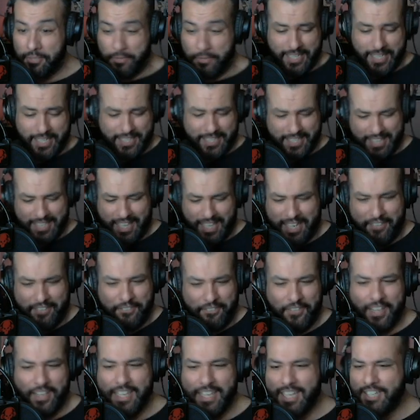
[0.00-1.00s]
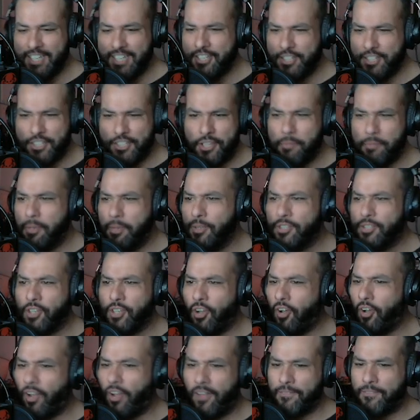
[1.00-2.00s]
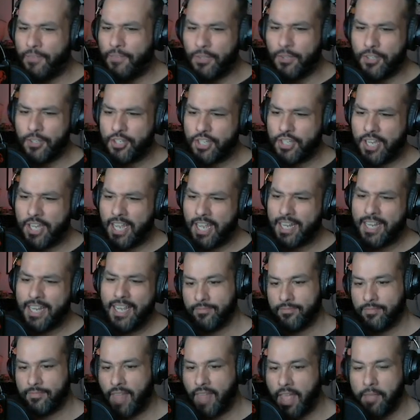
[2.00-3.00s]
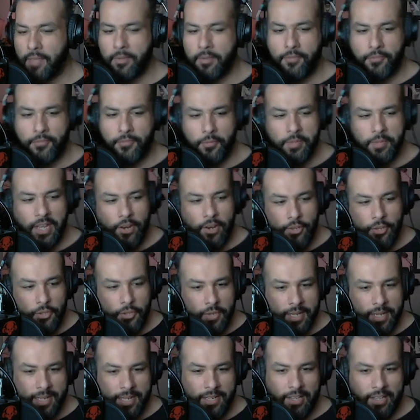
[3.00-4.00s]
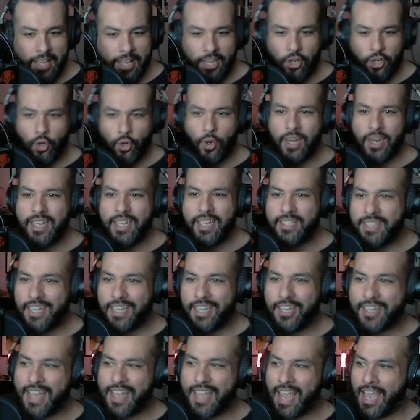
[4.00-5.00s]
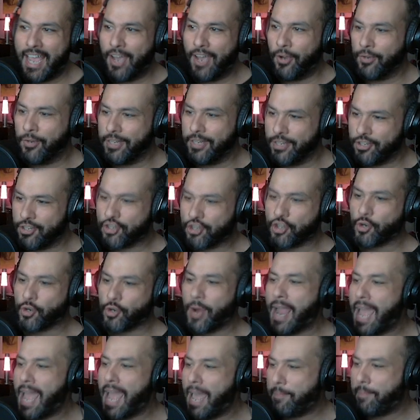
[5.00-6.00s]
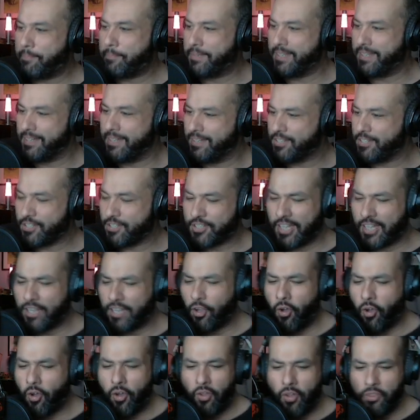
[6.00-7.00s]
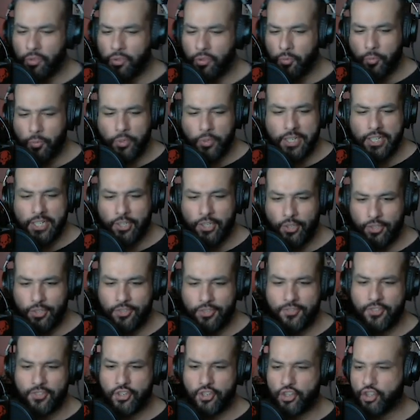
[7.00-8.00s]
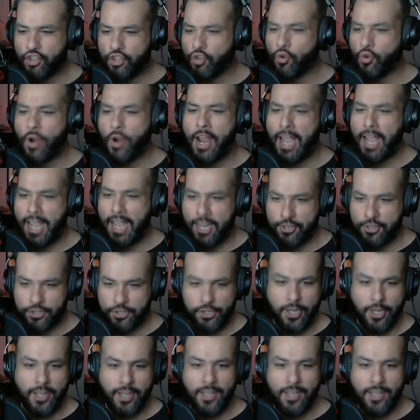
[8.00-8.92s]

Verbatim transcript: get to like fucking just the most awful shit. I mean, from there you get into like Crazy Town and Trapt and just like all the real trash